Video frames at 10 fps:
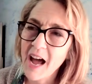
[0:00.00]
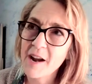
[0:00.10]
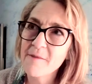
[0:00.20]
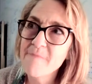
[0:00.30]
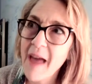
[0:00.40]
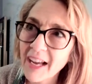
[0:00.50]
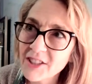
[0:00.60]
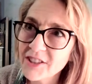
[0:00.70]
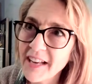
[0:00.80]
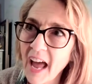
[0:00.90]
And
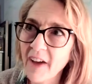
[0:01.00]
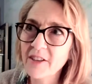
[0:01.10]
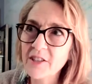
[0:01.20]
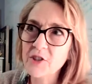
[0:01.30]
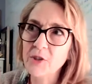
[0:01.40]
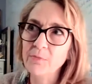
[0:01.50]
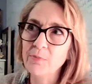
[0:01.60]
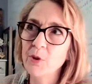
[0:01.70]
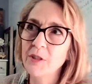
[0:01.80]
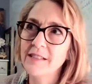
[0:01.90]
imagine having to
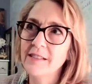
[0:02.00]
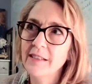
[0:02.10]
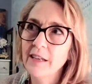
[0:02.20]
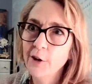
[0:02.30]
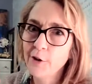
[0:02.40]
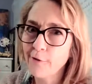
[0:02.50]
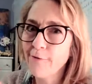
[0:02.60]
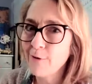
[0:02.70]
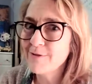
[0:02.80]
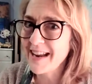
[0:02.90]
put your
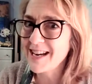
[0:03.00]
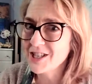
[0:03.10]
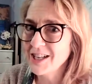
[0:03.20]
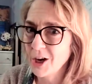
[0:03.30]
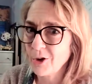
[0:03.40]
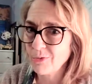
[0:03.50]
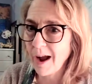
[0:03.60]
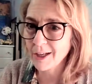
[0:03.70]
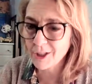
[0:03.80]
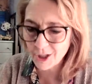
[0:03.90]
foundation on a
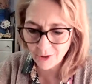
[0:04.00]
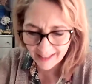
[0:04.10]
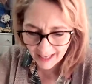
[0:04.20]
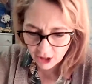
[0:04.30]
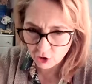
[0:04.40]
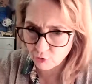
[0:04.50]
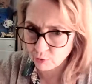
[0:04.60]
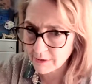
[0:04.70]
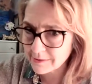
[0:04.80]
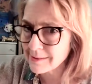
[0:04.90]
rock. You know, they got to
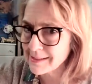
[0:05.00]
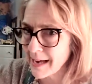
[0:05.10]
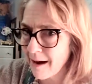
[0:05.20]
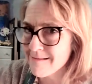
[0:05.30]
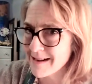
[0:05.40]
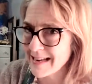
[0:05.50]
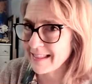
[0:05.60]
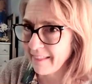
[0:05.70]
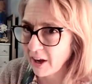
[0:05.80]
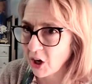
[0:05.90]
drill down
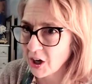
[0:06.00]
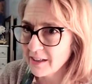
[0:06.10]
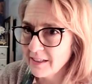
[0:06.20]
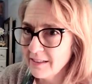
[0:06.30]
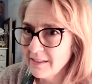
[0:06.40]
in there.